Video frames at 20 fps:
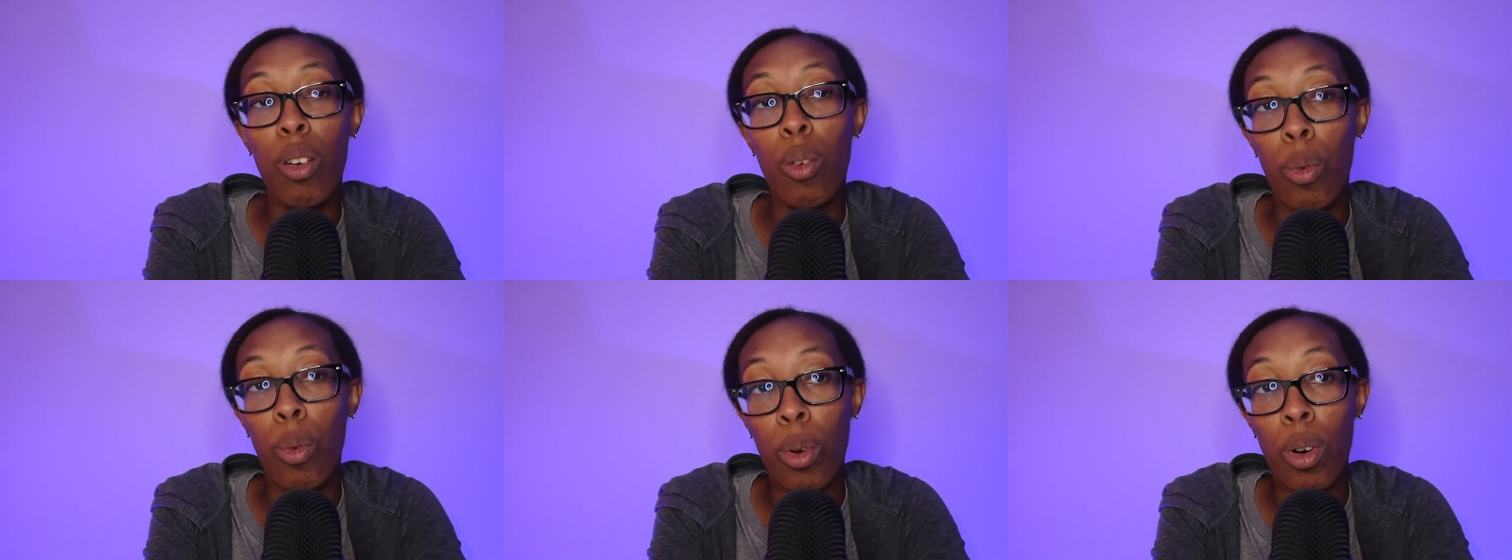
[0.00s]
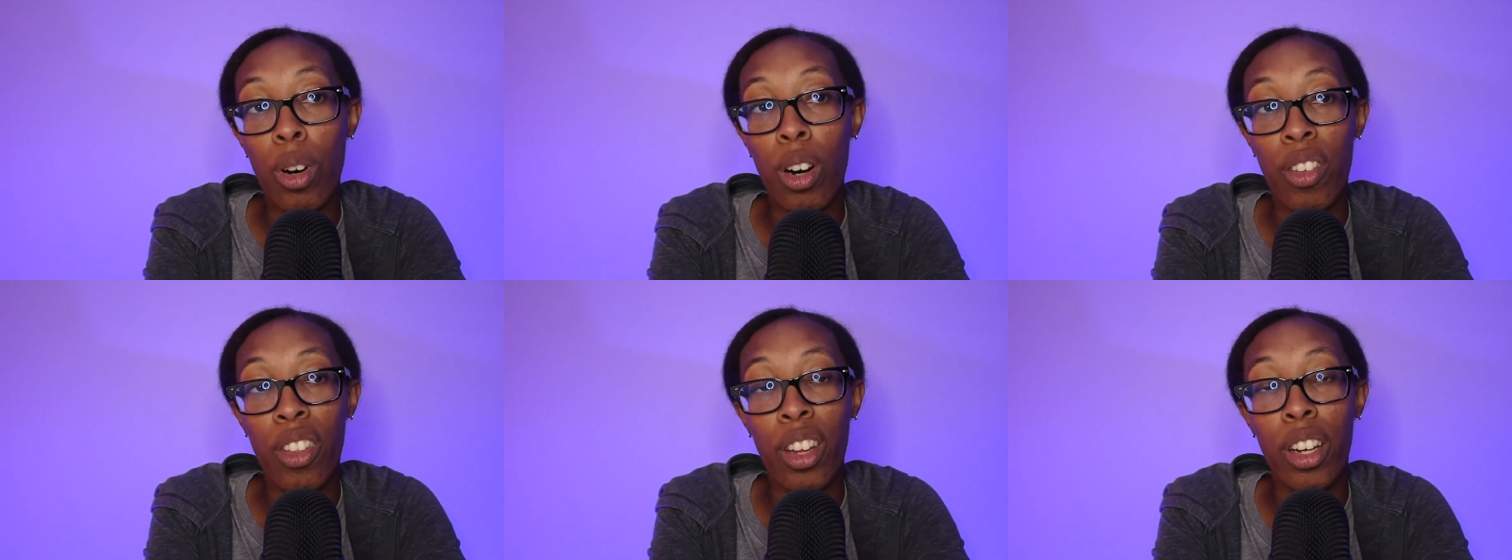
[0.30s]

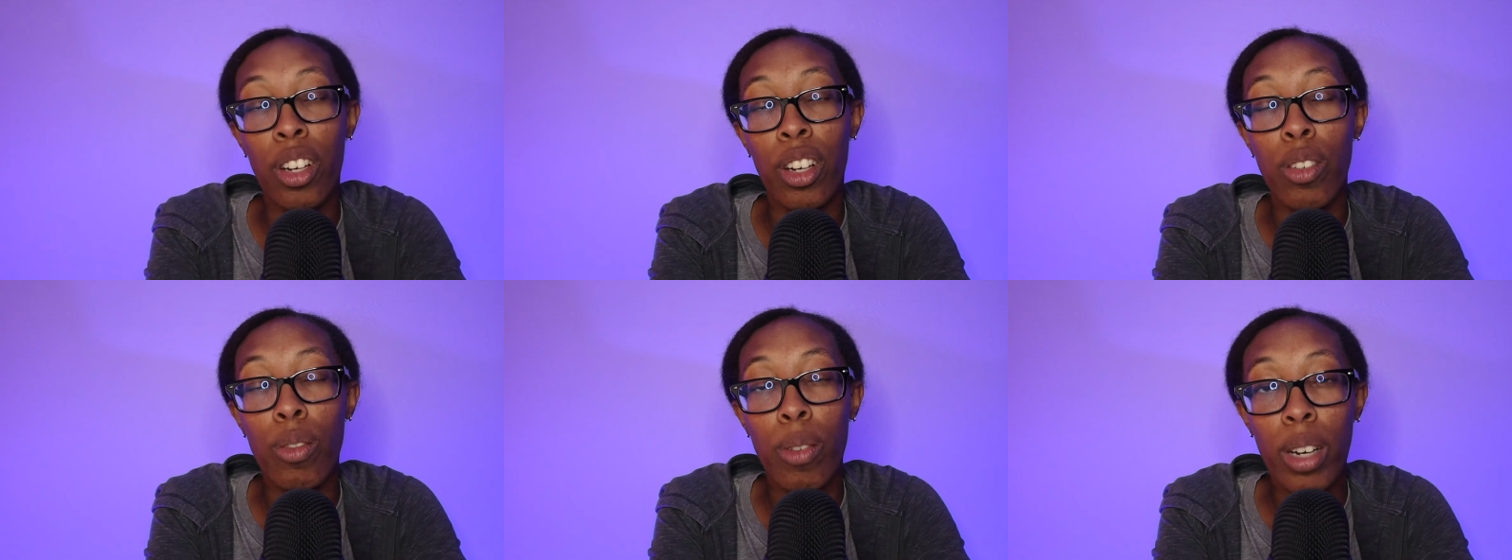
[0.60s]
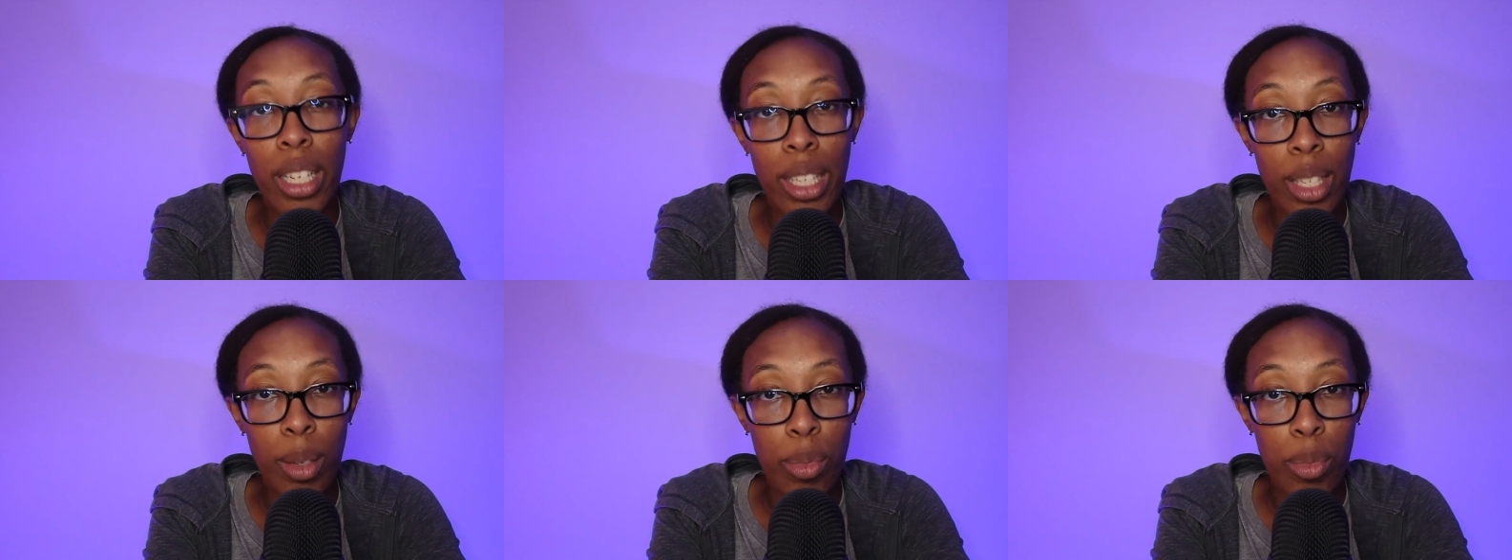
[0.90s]
Or are they going to
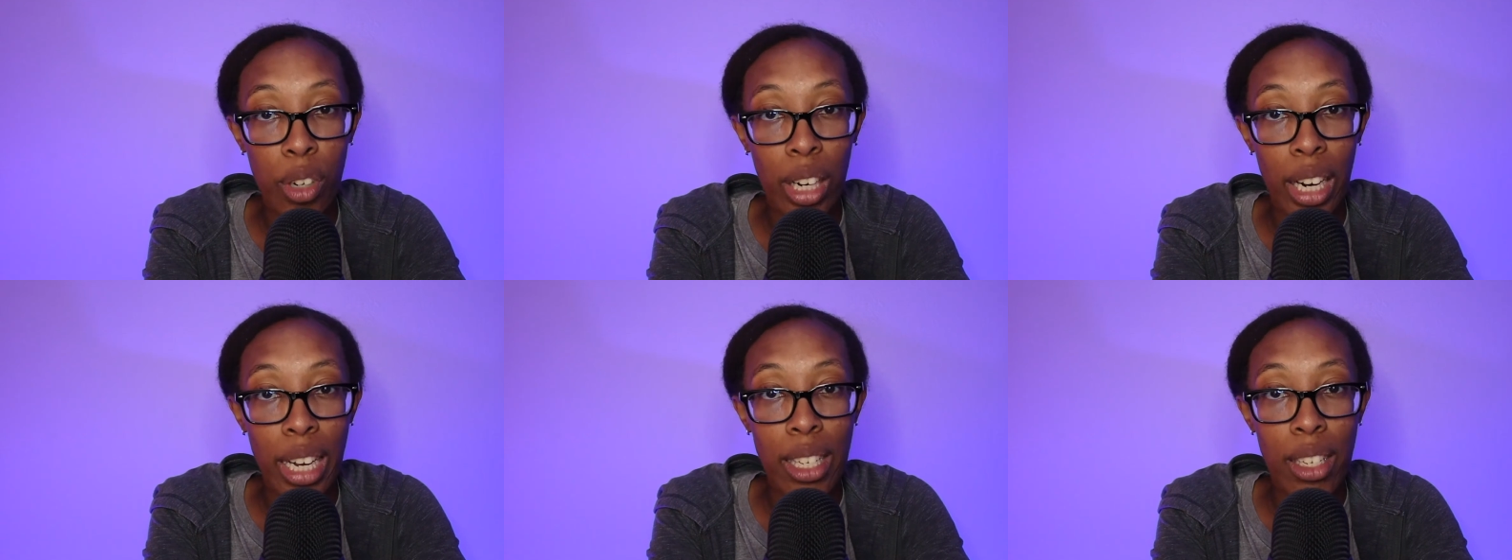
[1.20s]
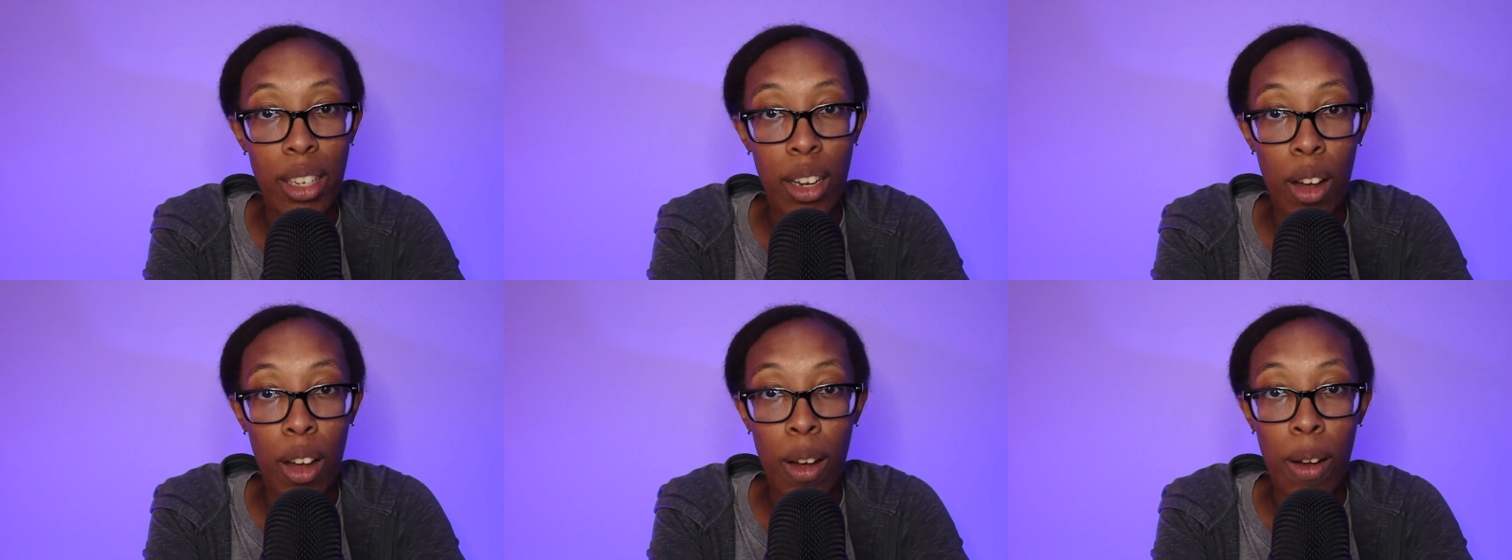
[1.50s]
raise the
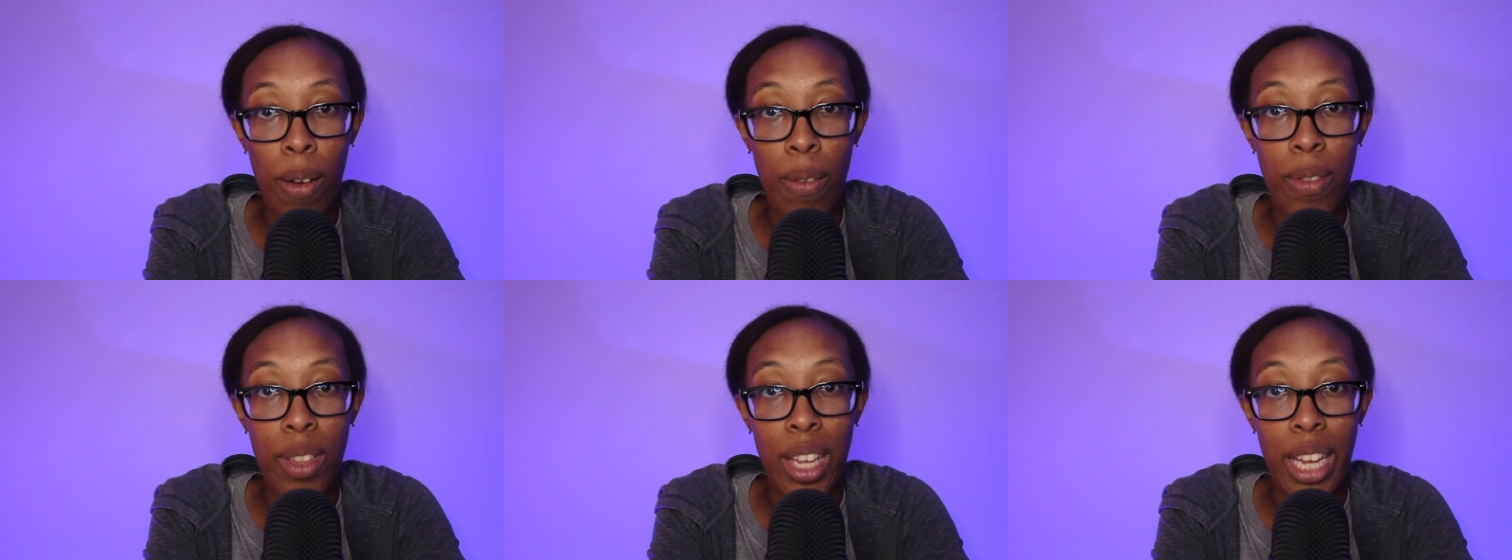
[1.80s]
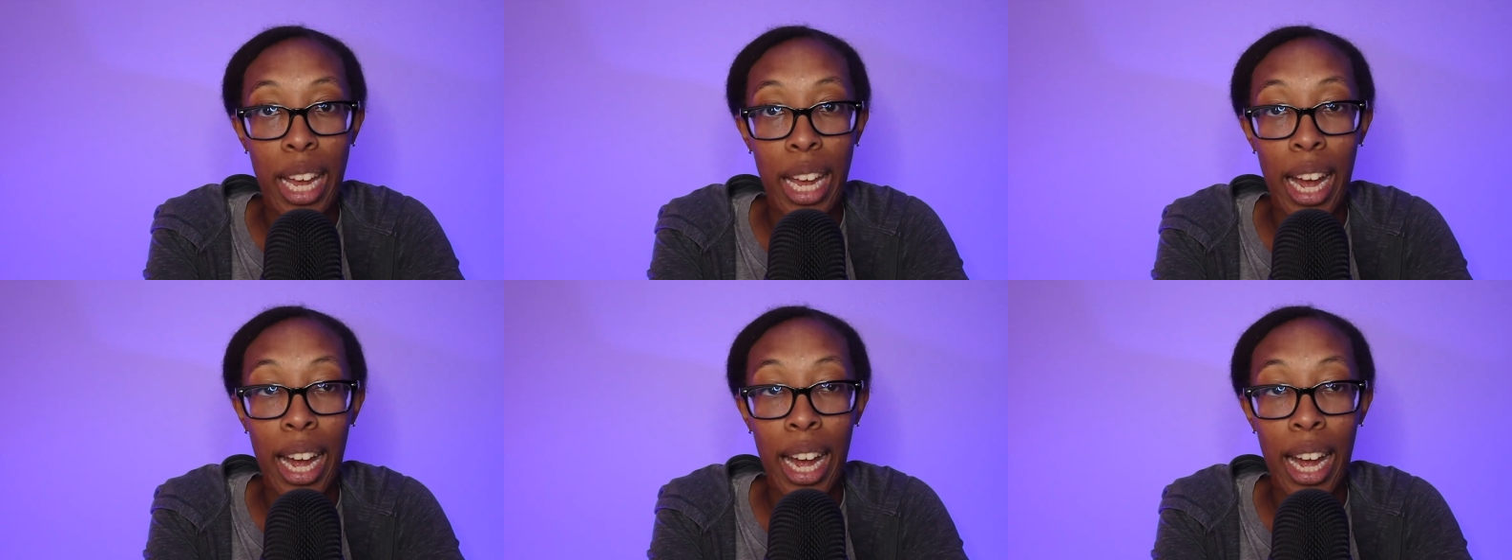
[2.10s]
price of the